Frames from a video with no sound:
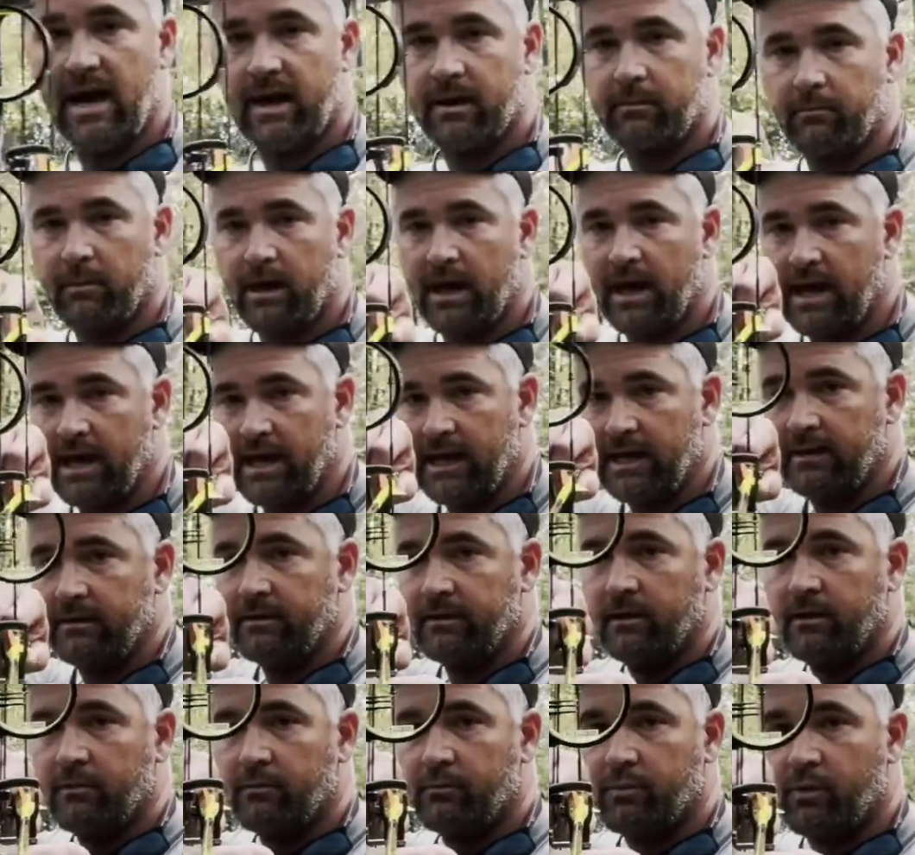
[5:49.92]
a bad
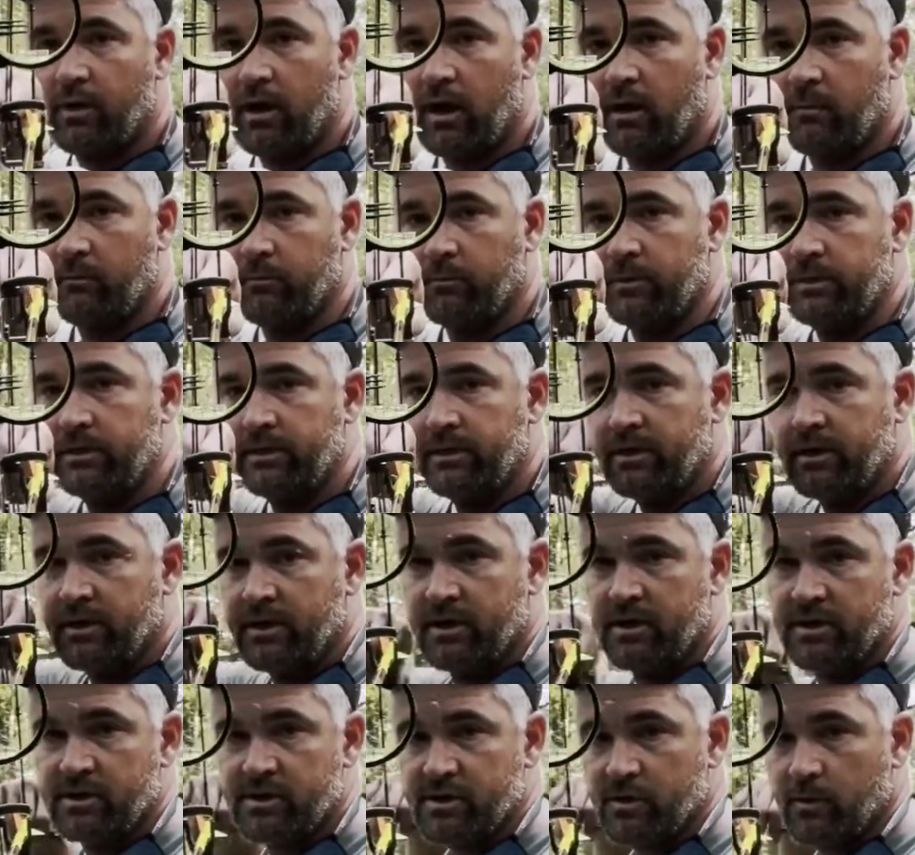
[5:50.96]
problem with
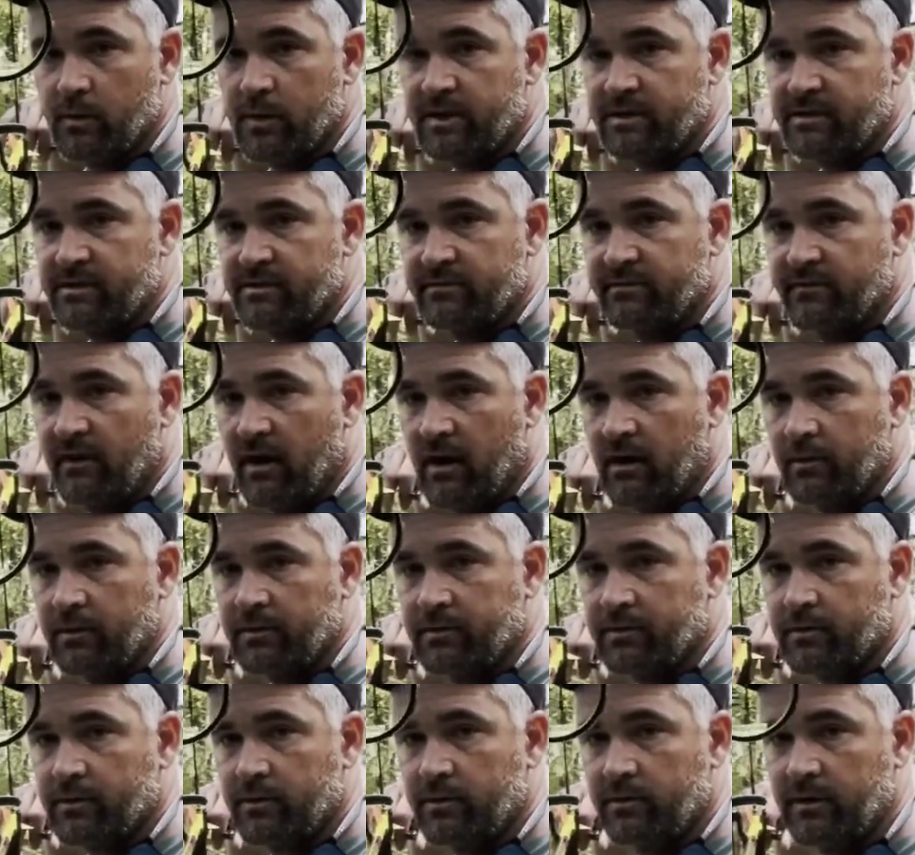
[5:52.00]
squeezing, following
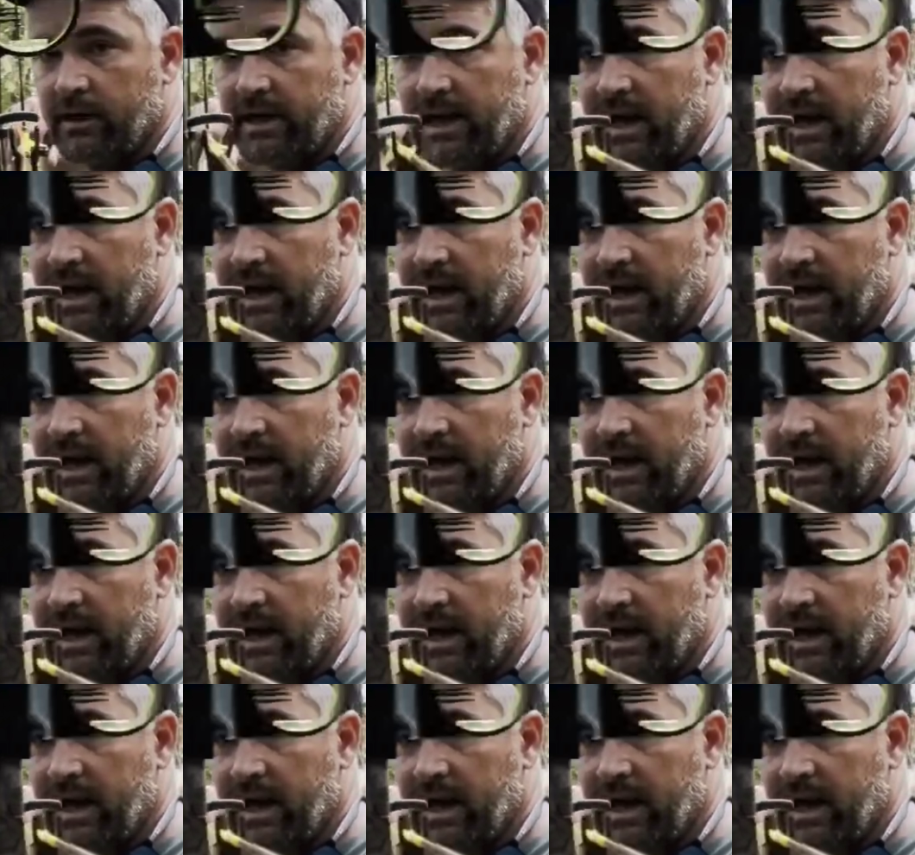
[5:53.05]
through, and I